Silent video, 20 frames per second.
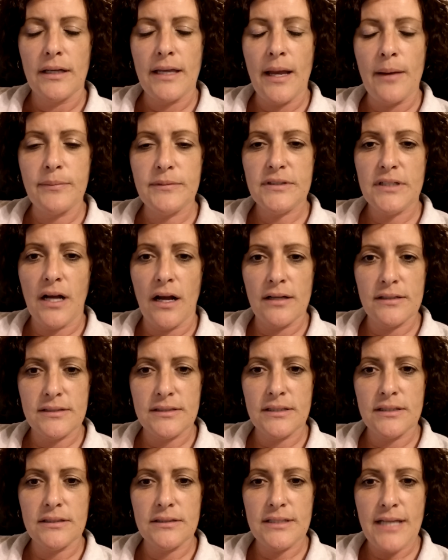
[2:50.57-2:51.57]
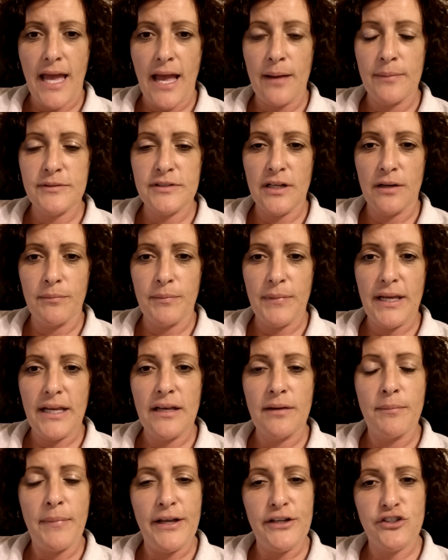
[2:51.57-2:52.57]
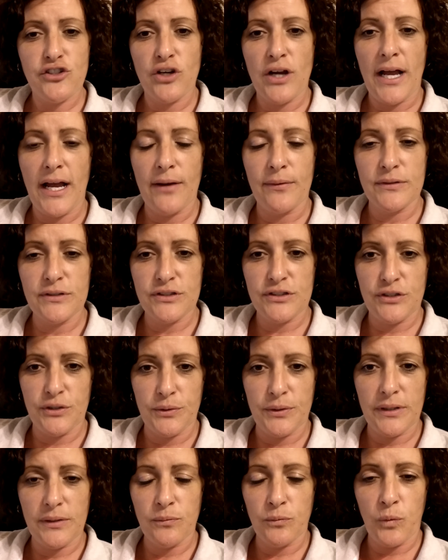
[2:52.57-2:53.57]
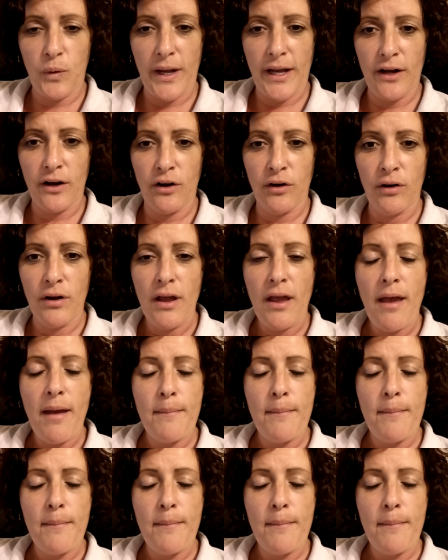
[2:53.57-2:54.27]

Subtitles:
kept constant tabs on me to make sure I was doing well,